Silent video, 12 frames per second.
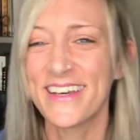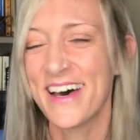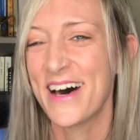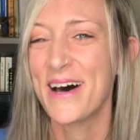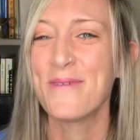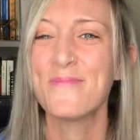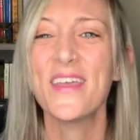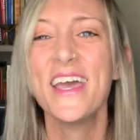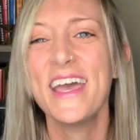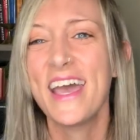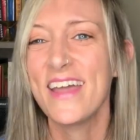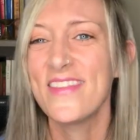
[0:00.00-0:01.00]
Um,
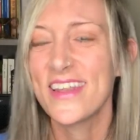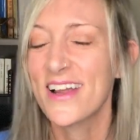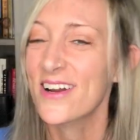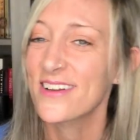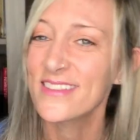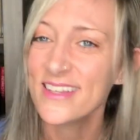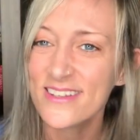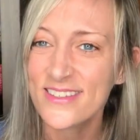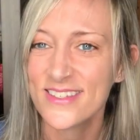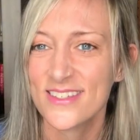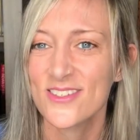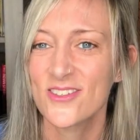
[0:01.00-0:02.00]
and then her little
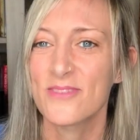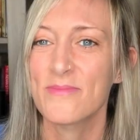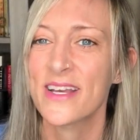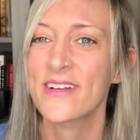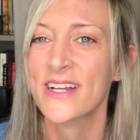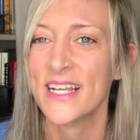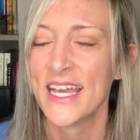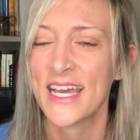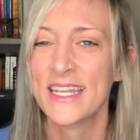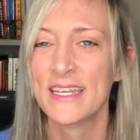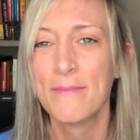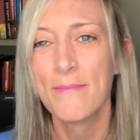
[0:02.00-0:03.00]
sister, my great
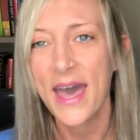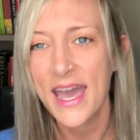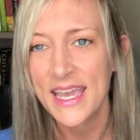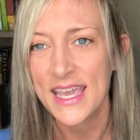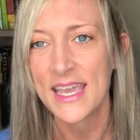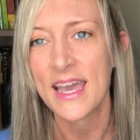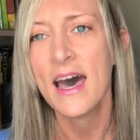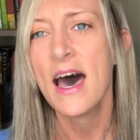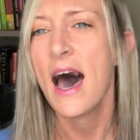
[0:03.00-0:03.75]
aunt Peggy,